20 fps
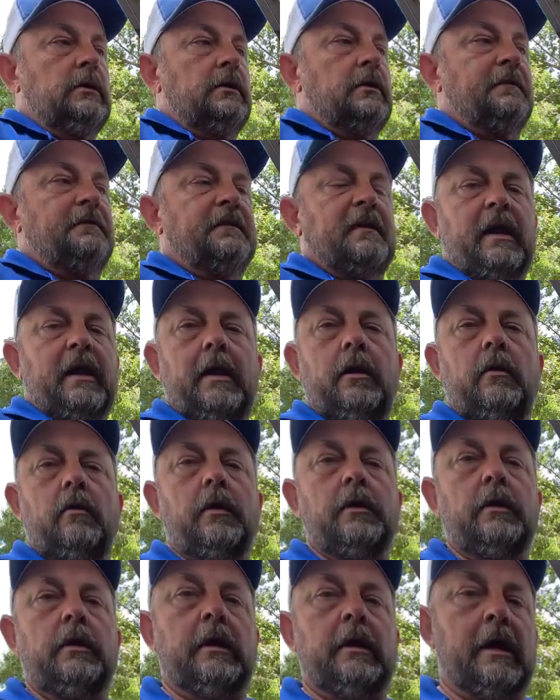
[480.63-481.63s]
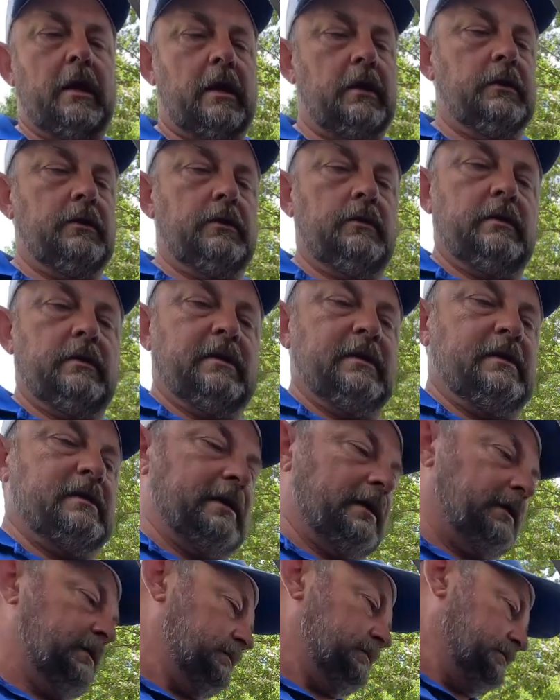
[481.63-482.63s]
the finagling you got to do to get
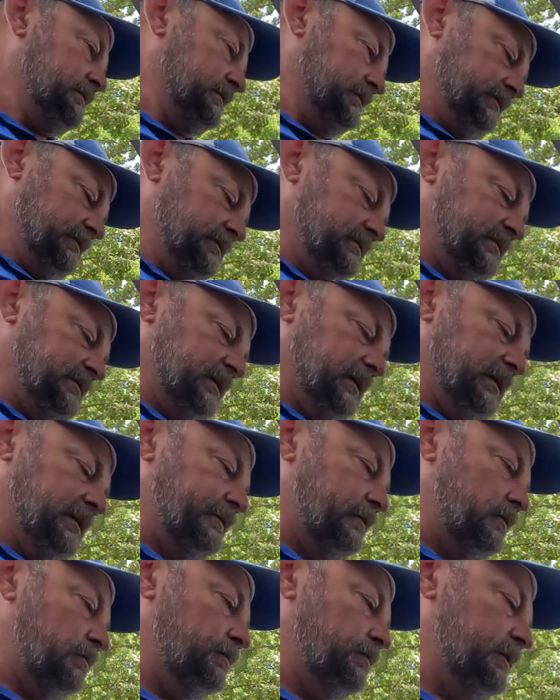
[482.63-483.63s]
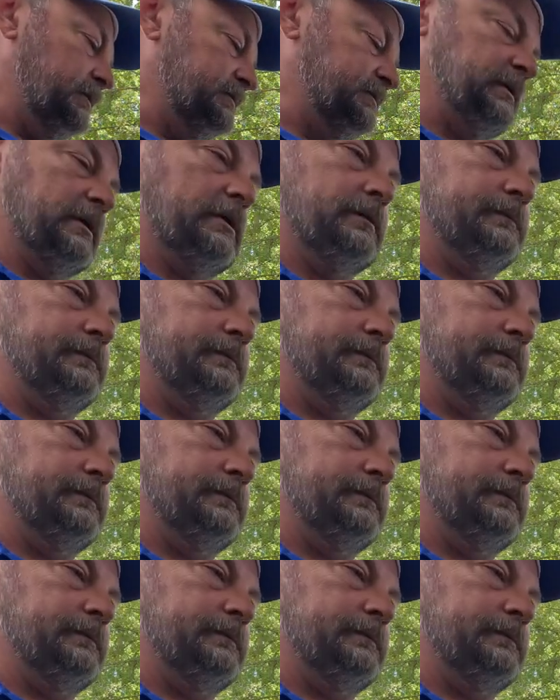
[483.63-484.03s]
that together, but